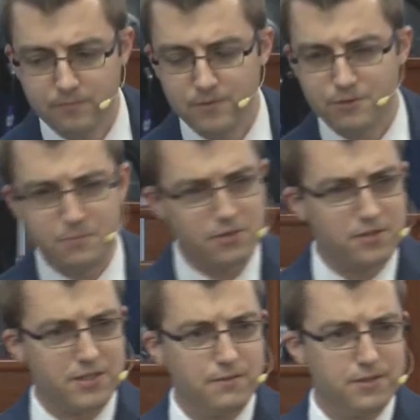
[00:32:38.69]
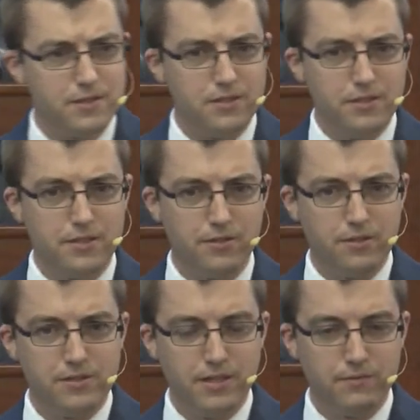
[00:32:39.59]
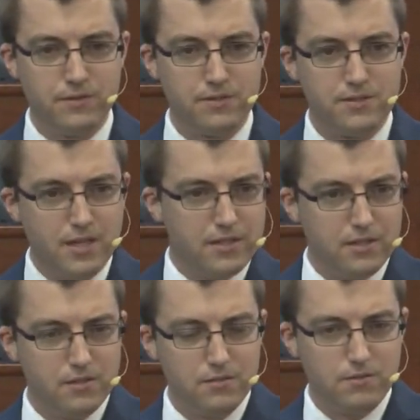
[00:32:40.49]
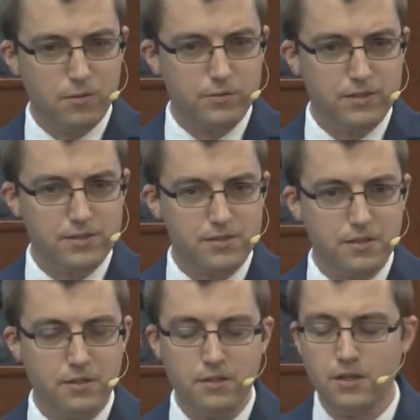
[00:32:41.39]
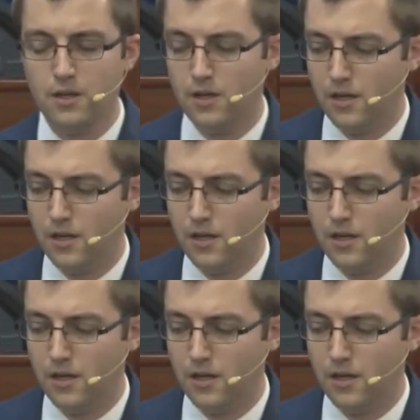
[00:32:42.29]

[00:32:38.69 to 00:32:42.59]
Scripture doesn't give us any detail on David's second oldest son,